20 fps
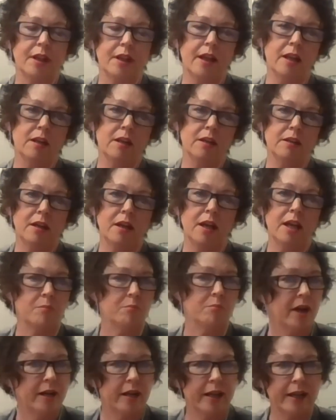And it
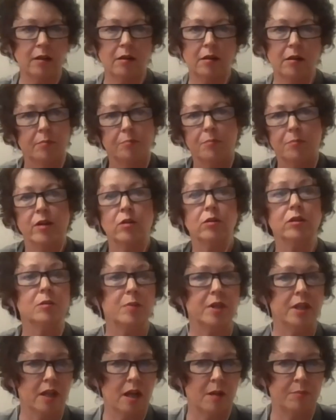might only
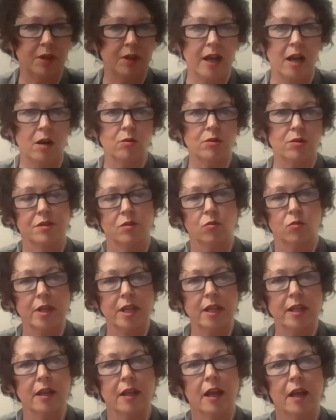be a couple of hours a
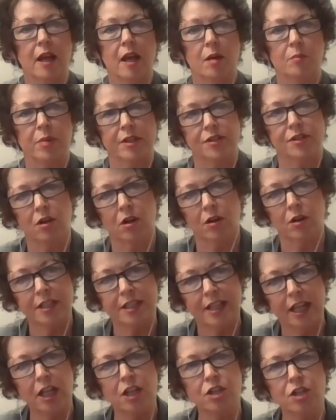week, but starting
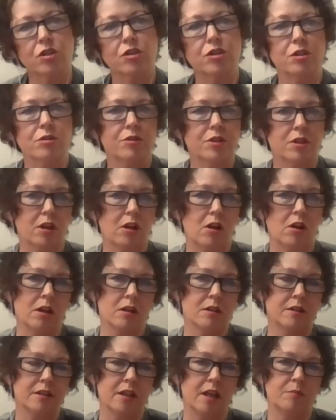to introduce the
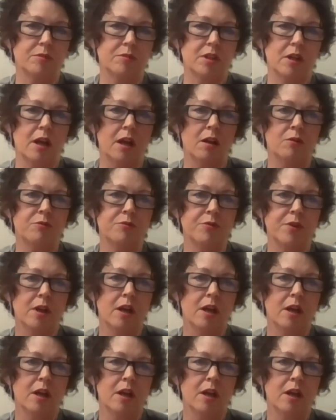concept of